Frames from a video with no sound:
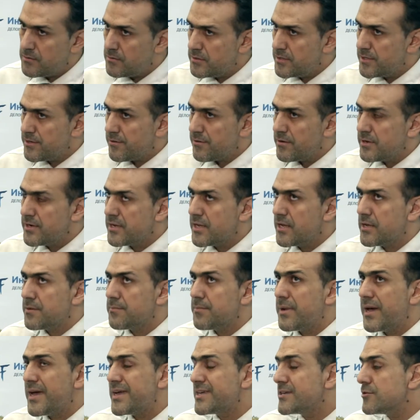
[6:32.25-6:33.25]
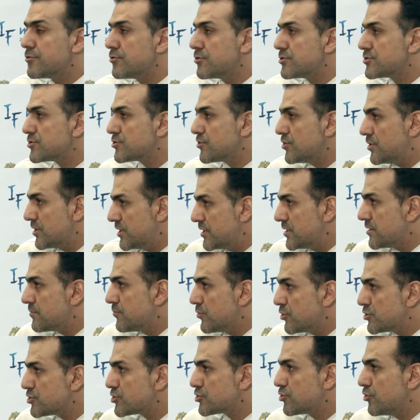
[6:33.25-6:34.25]
Iranian bank also in
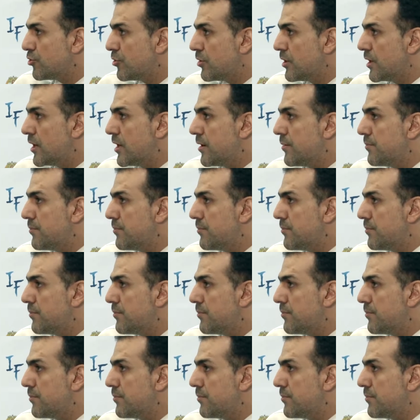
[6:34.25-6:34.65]
Moscow,